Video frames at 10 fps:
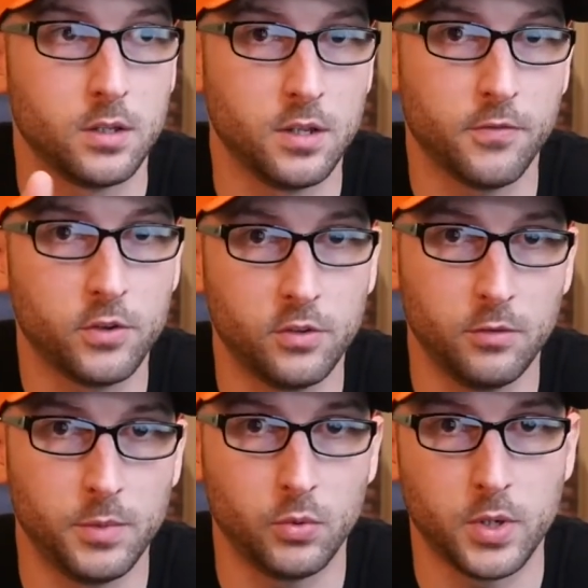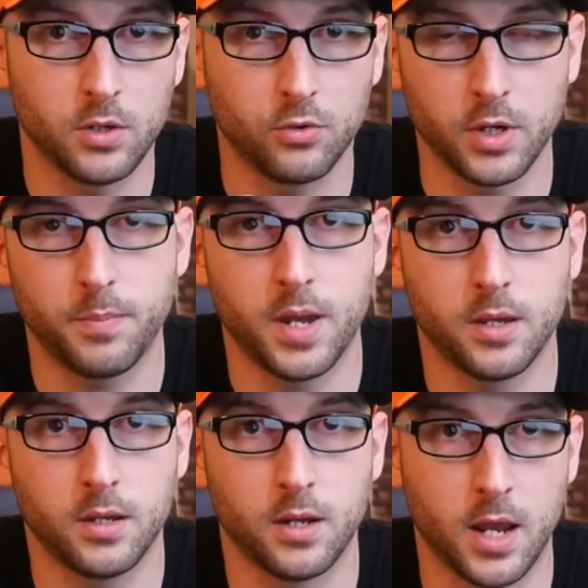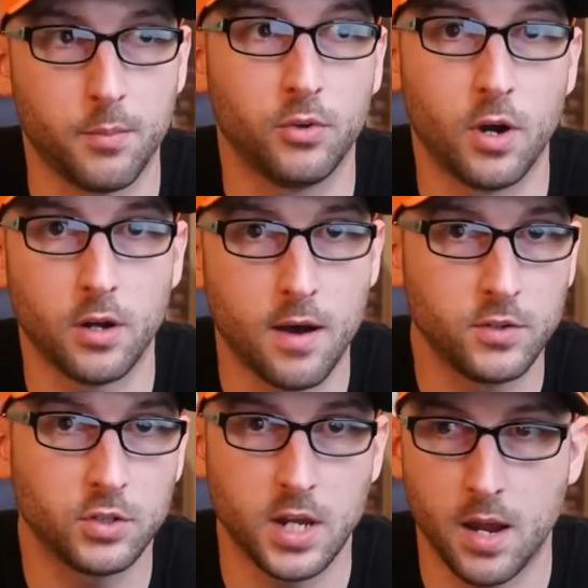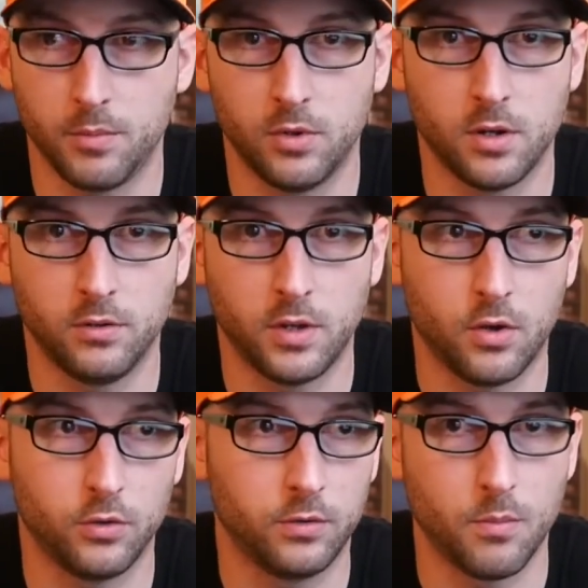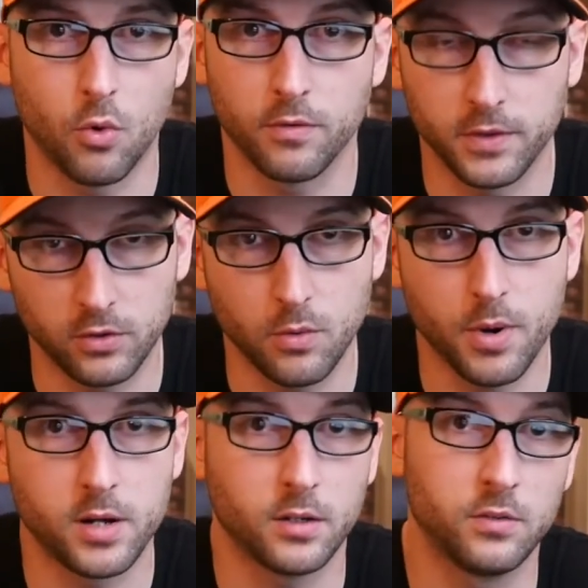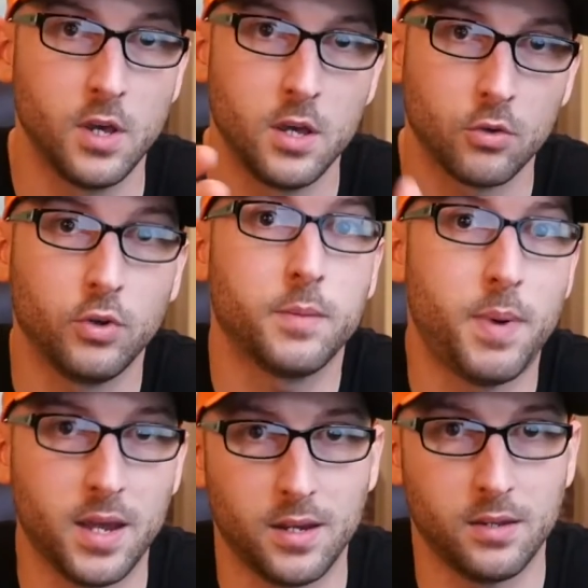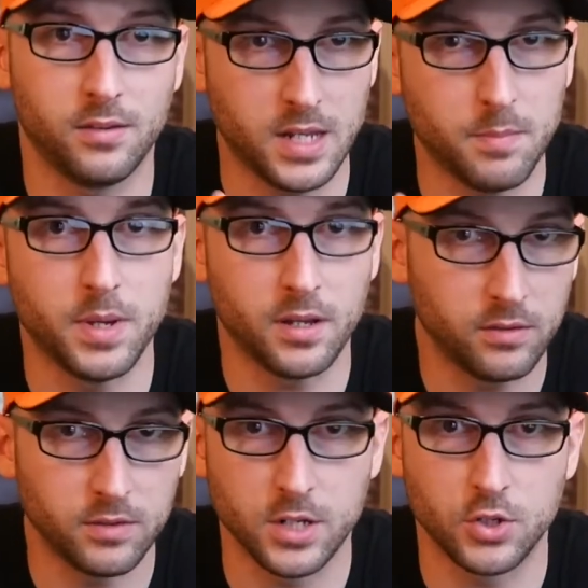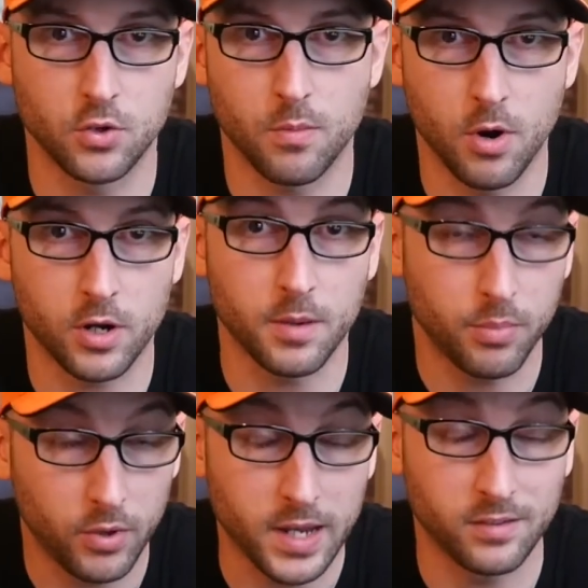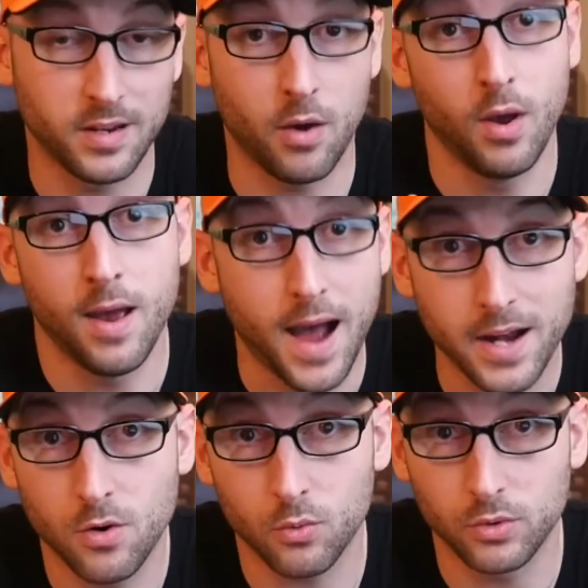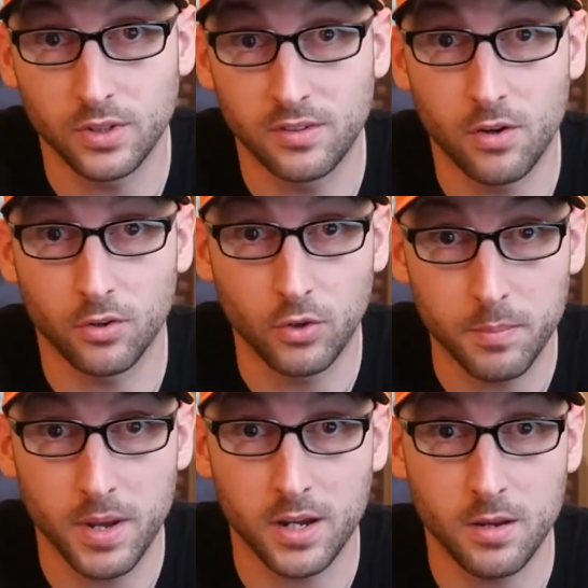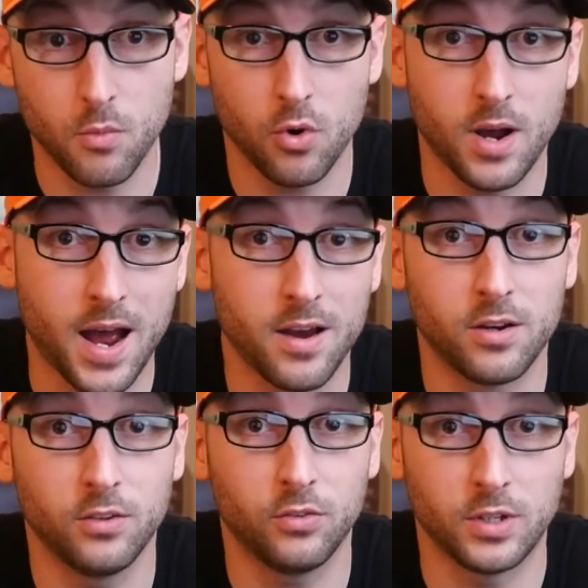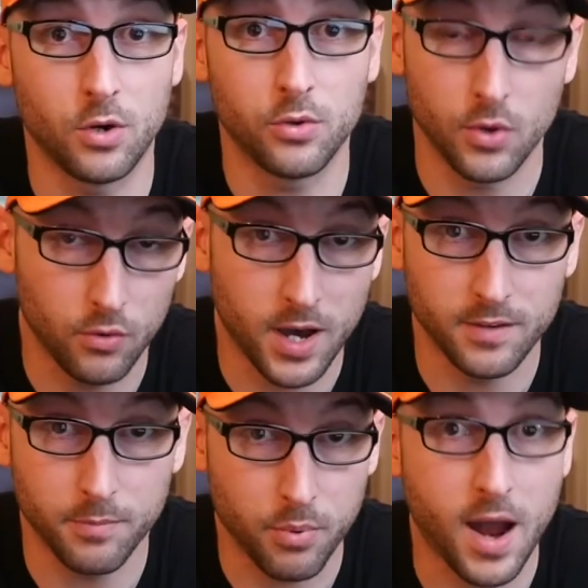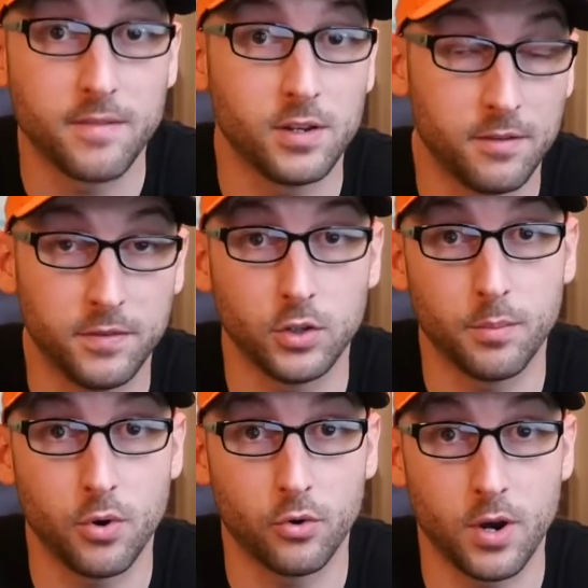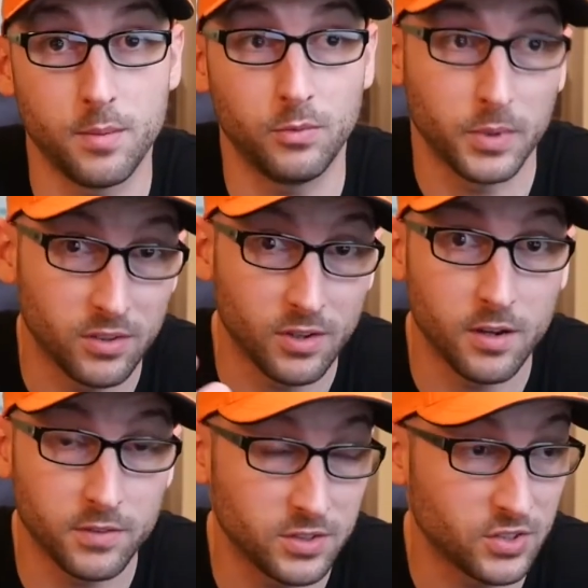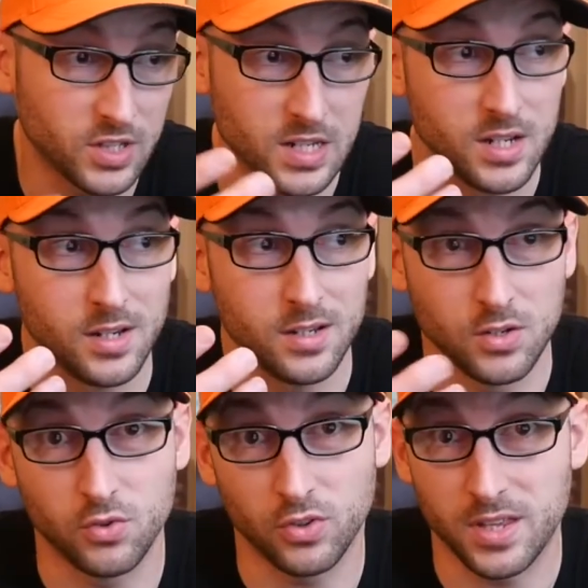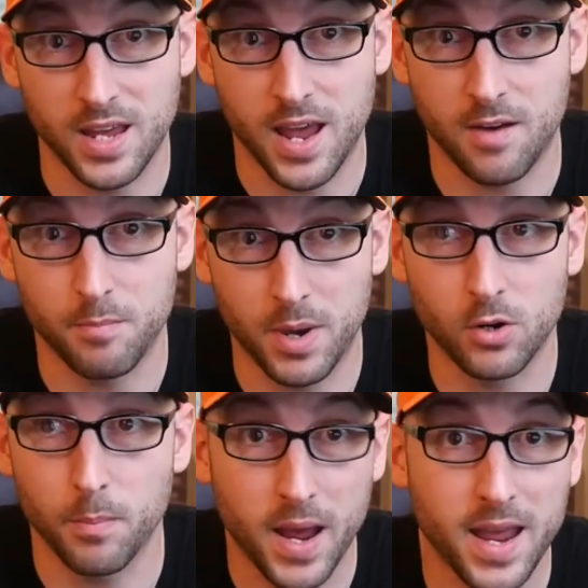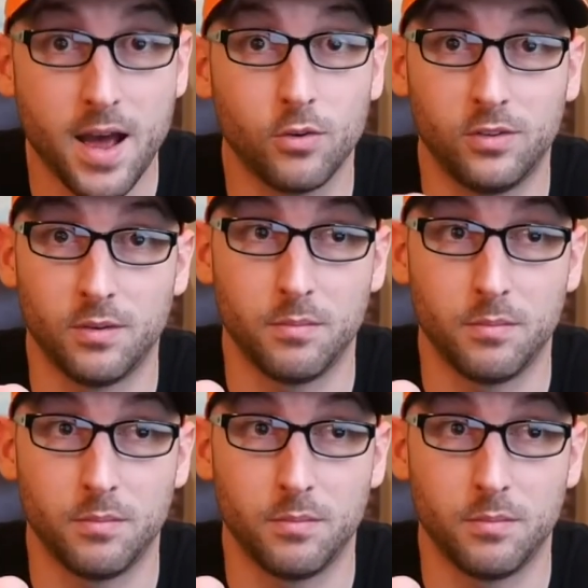the differences between ClickBank and Amazon, obviously Amazon sells more physical products. ClickBank is the biggest digital marketplace. Now, I don't really sell on ClickBank anymore. I honestly go through a lot of private affiliate programs because obviously, usually they have better payouts